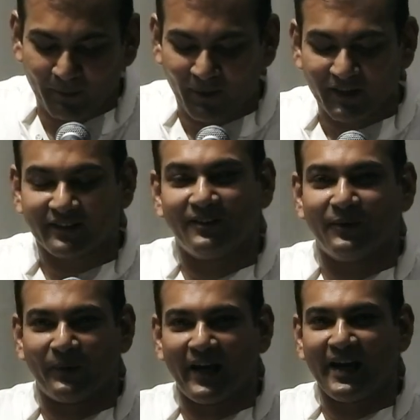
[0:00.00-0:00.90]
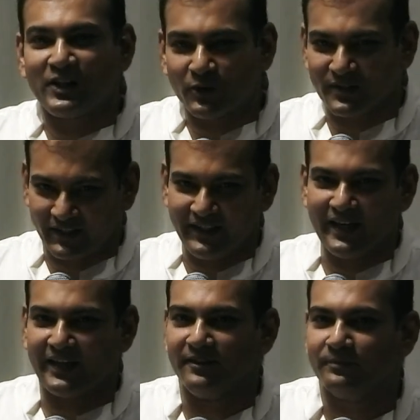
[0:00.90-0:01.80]
But why I chose
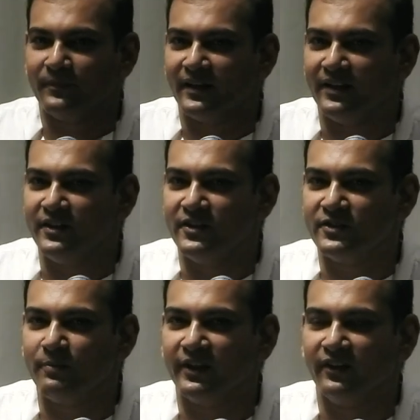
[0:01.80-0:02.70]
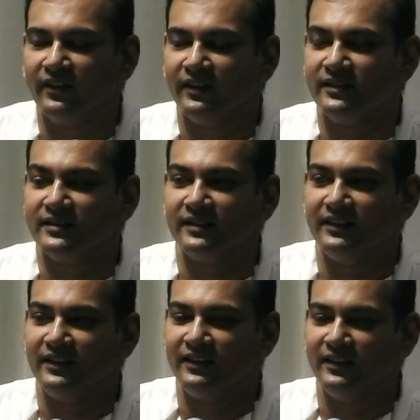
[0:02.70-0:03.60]
Eli is because
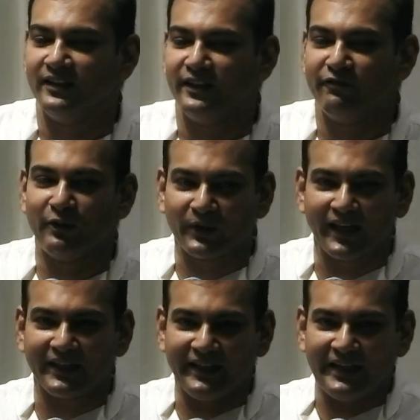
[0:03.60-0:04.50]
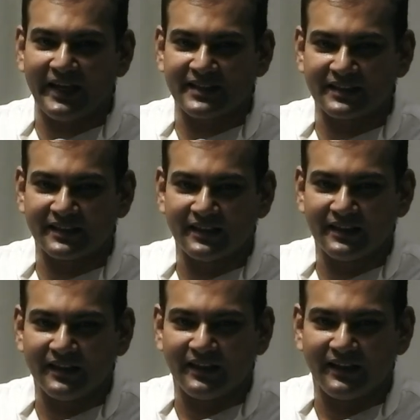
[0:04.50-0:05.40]
if you look at Eli
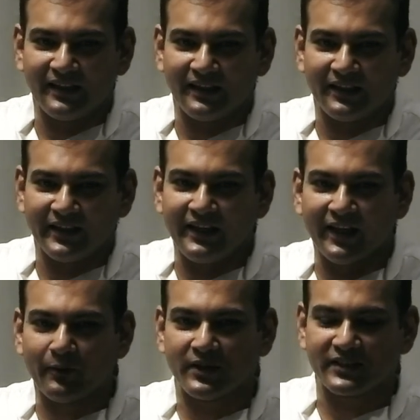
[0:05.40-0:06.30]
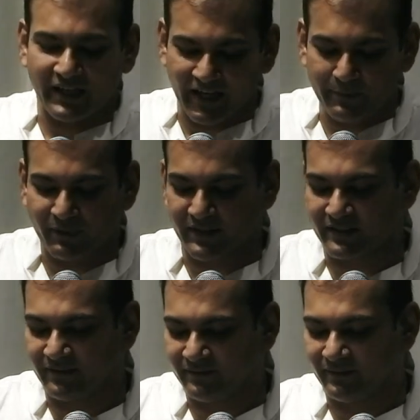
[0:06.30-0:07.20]
was a high
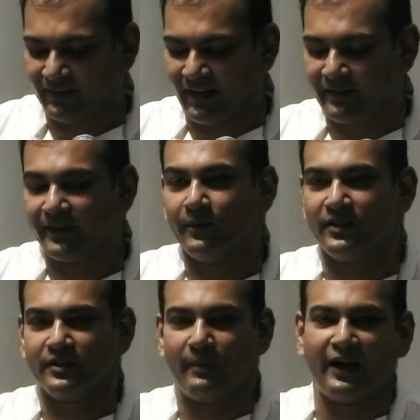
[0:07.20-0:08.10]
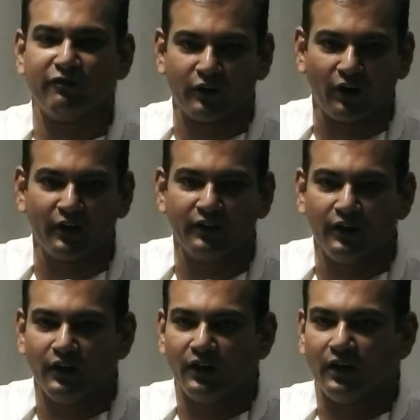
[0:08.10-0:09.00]
priest, right? He was a man of God,
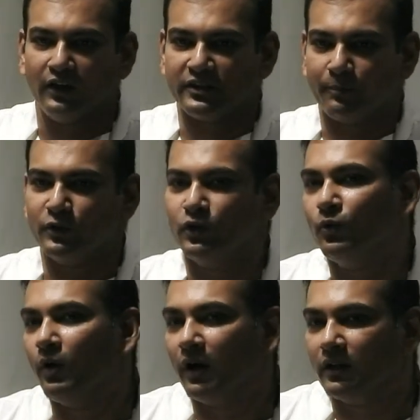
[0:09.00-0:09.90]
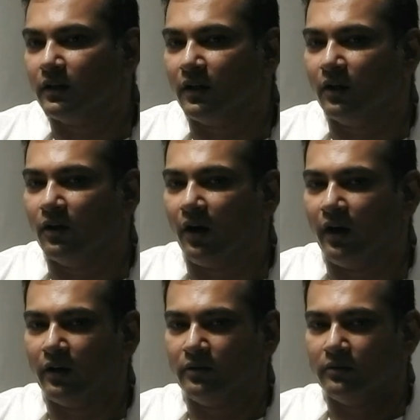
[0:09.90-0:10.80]
supposed to do what
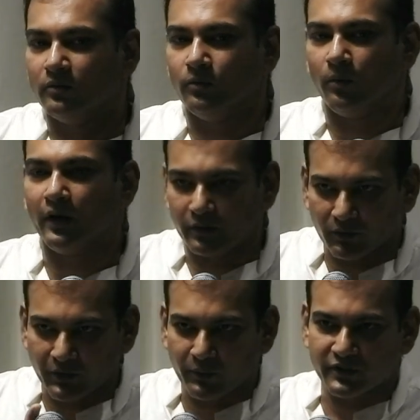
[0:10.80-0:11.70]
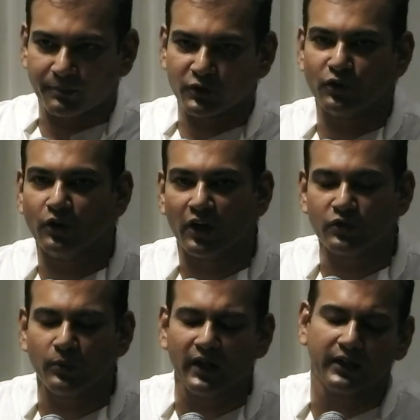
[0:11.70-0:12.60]
God want. He was supposed to do
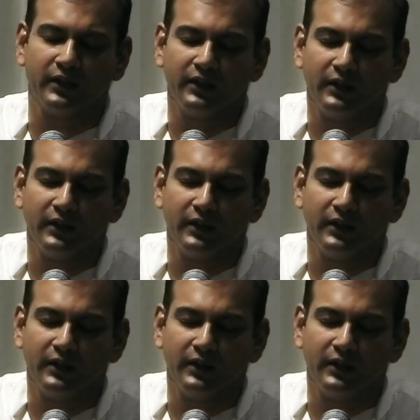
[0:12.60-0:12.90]
God's work.